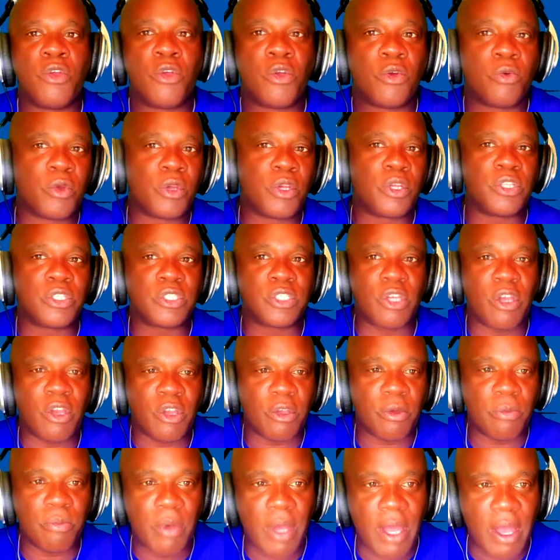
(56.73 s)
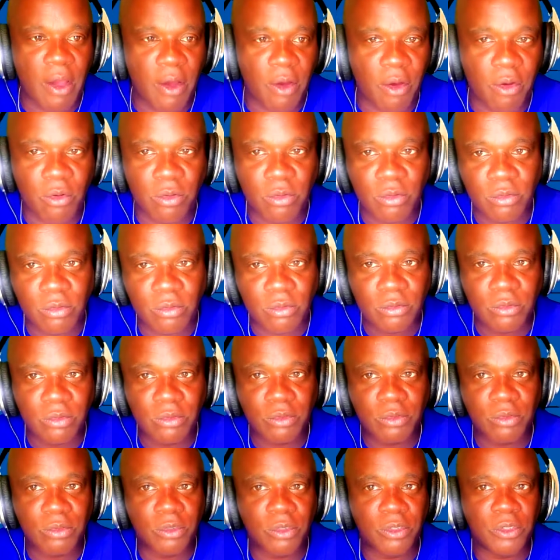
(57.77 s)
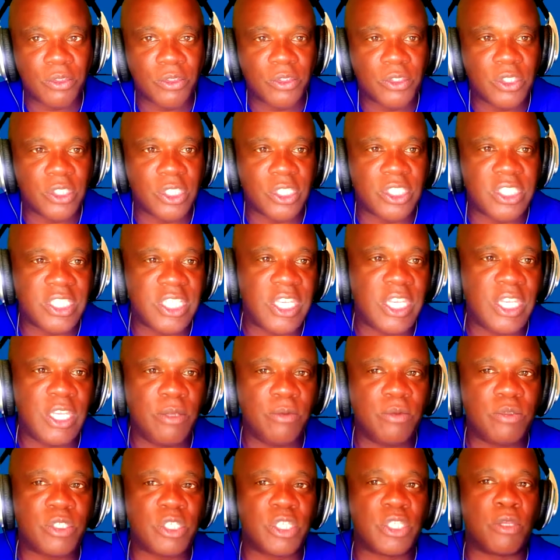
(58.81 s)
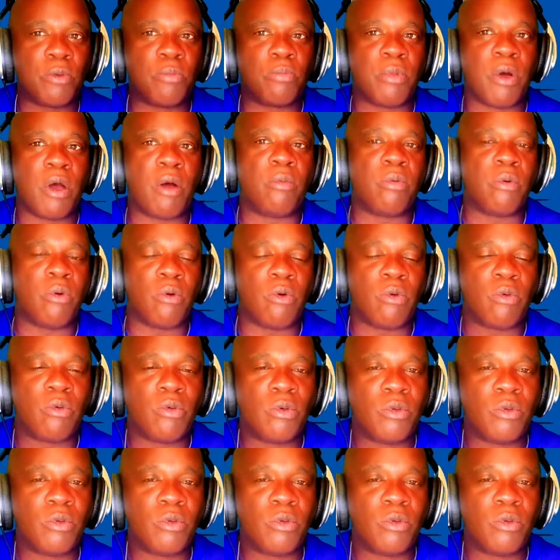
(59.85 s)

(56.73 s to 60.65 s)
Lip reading: we're going to talk about the teams in the bubble